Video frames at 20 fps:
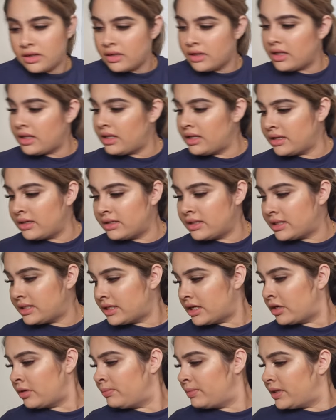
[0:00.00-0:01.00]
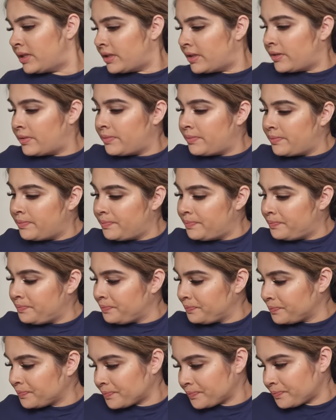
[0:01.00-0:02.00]
I'll link it down below.
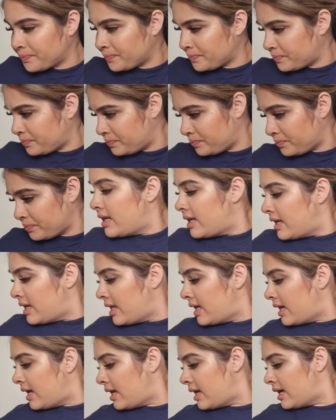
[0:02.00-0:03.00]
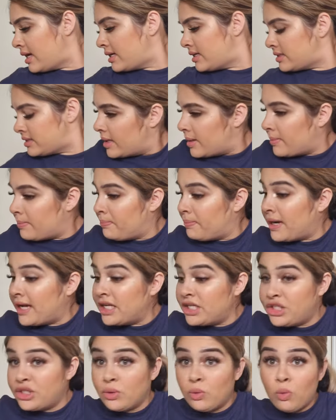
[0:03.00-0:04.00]
Next,
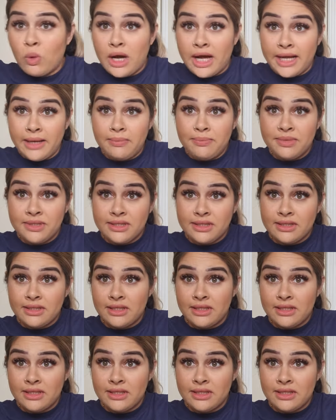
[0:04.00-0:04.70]
bunch of wipes.